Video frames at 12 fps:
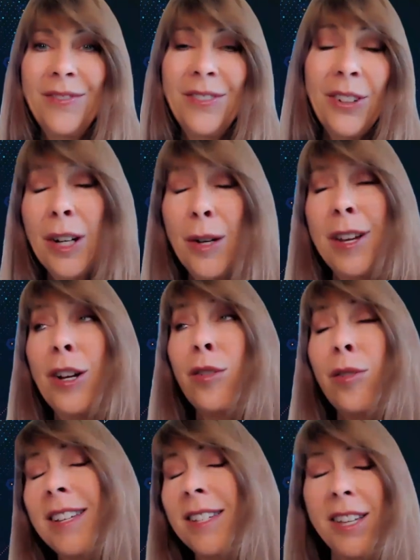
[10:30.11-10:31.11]
They're going to be
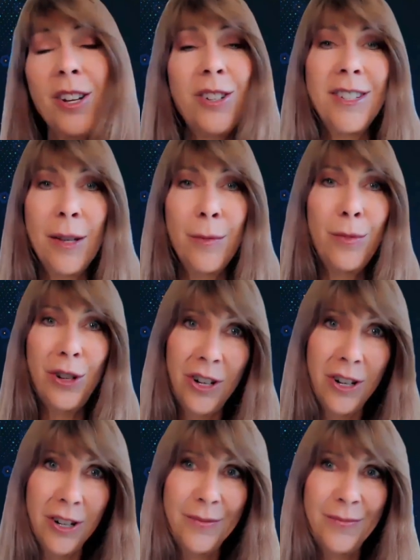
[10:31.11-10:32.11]
great sessions, I'm
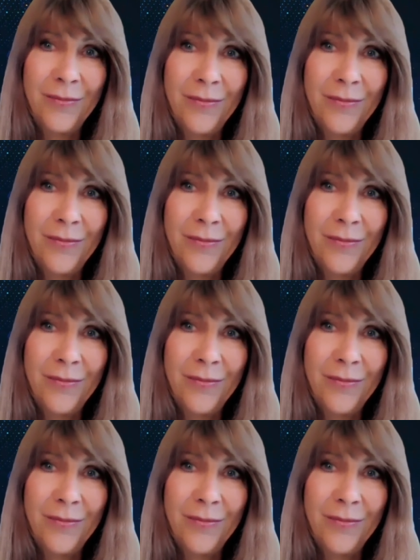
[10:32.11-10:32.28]
sure.